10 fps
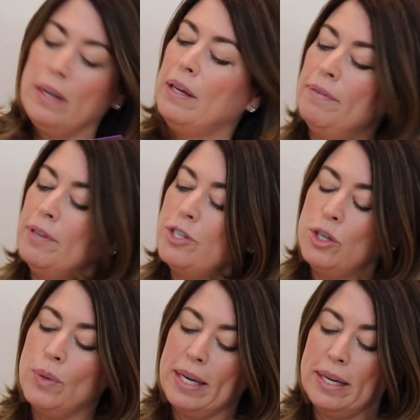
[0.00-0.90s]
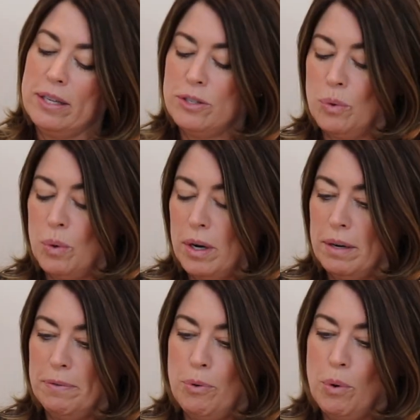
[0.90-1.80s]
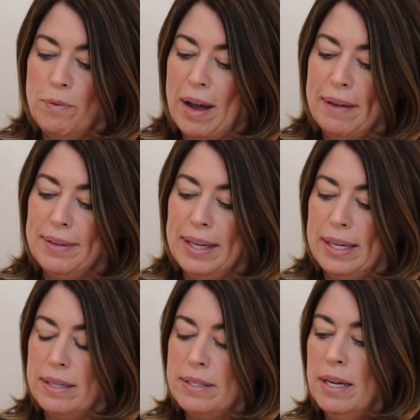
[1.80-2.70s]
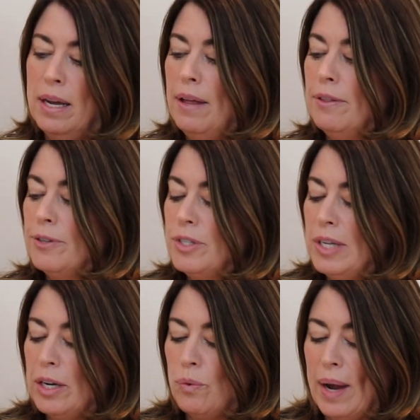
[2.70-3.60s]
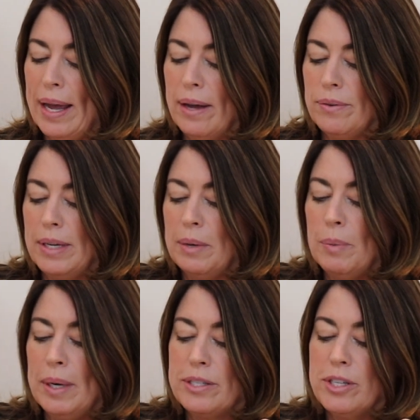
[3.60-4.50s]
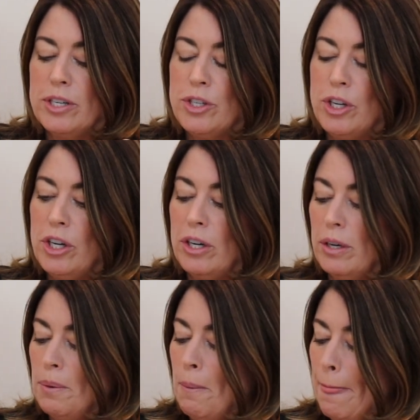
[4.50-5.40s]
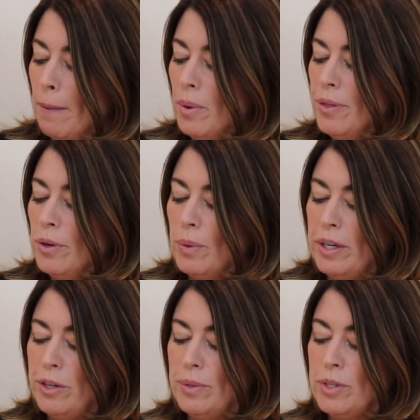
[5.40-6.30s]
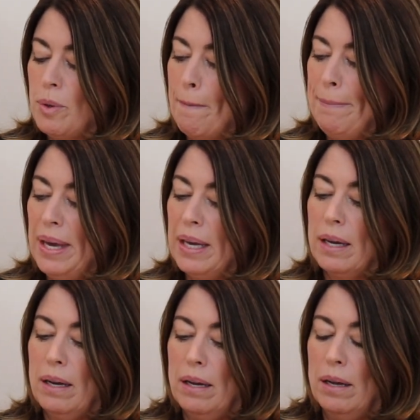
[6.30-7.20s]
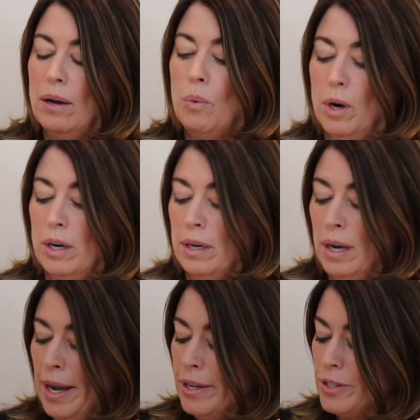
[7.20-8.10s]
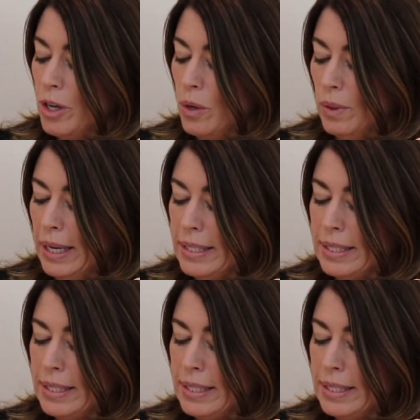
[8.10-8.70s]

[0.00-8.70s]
even 2 kids or 4 or 5 kids, they'll stand around, and when it's their turn, what they're going to do is pick a word. So let's